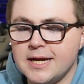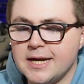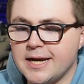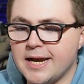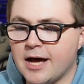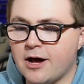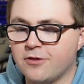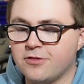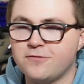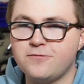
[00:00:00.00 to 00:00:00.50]

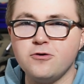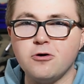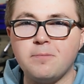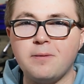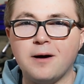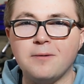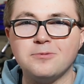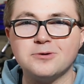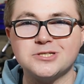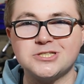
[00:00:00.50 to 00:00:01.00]
Now, the fuel
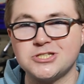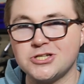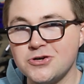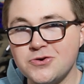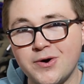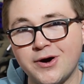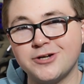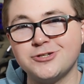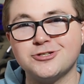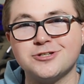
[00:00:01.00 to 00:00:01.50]
pump was
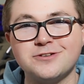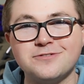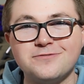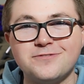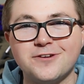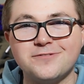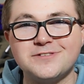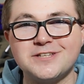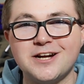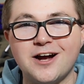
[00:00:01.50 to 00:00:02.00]

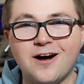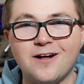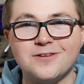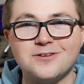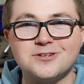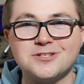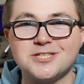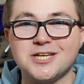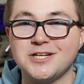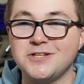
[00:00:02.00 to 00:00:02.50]

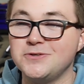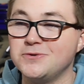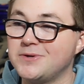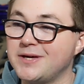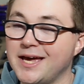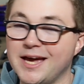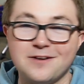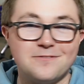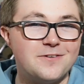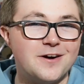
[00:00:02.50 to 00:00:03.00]
$250 and you
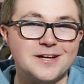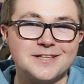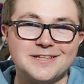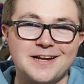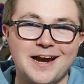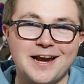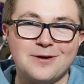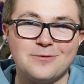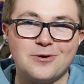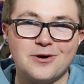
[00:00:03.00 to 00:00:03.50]
can't find it
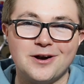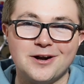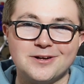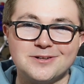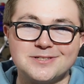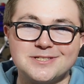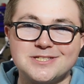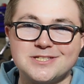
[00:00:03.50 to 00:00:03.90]
anywhere else.